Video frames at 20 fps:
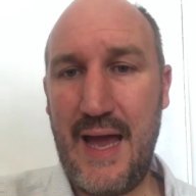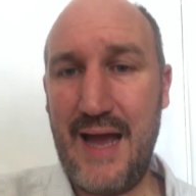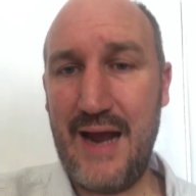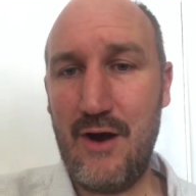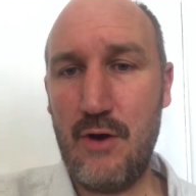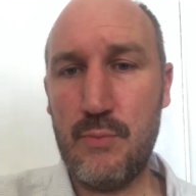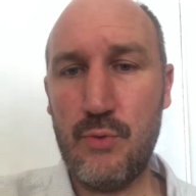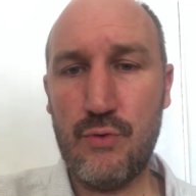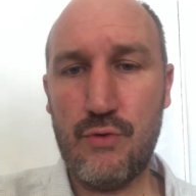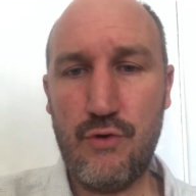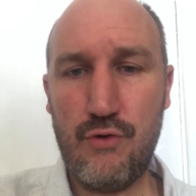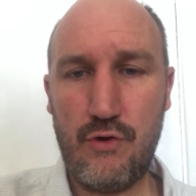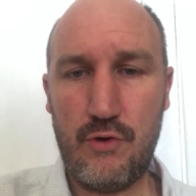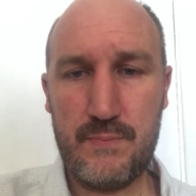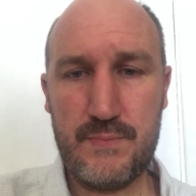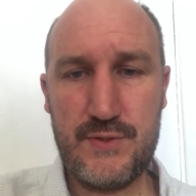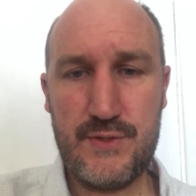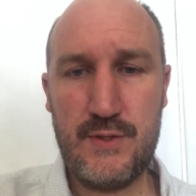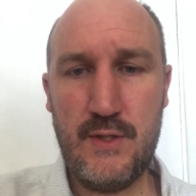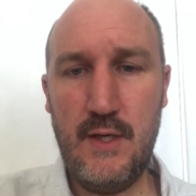arable
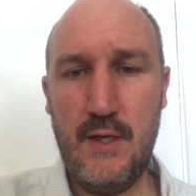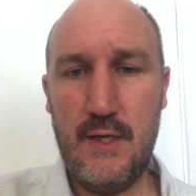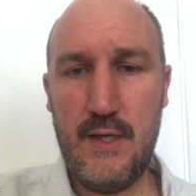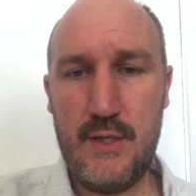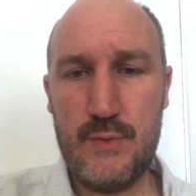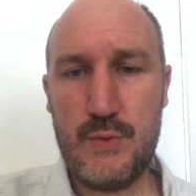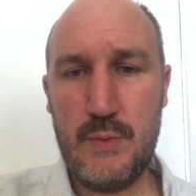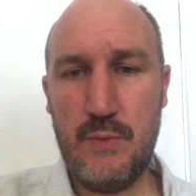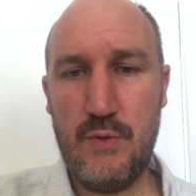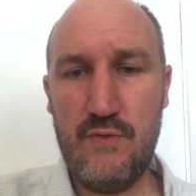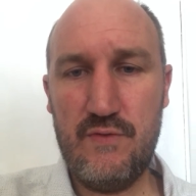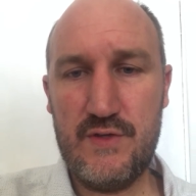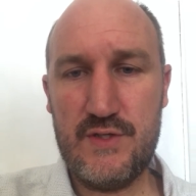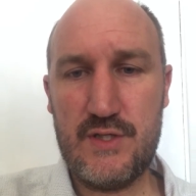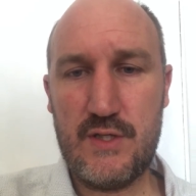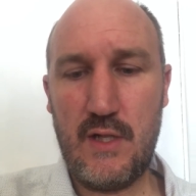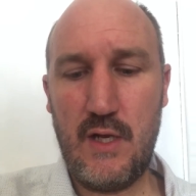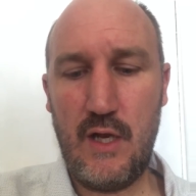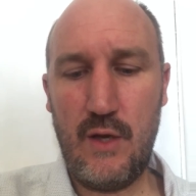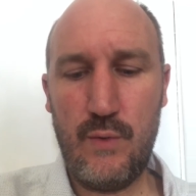crops as we move
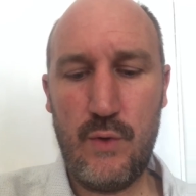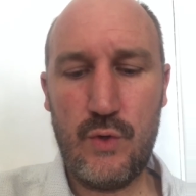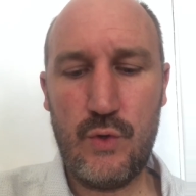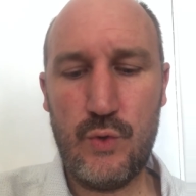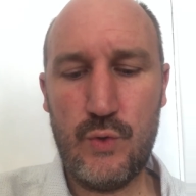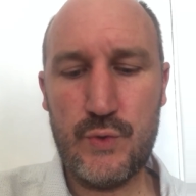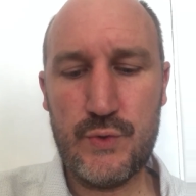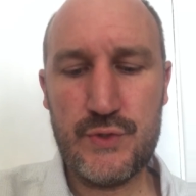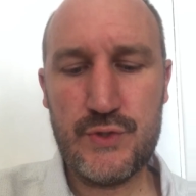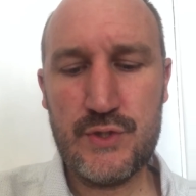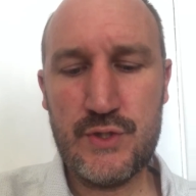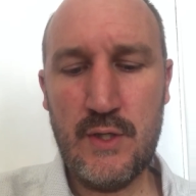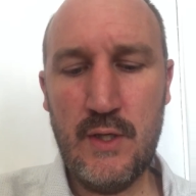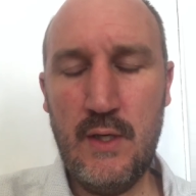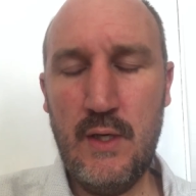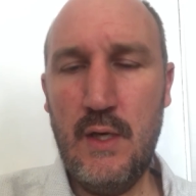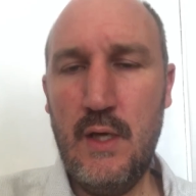into the lower course.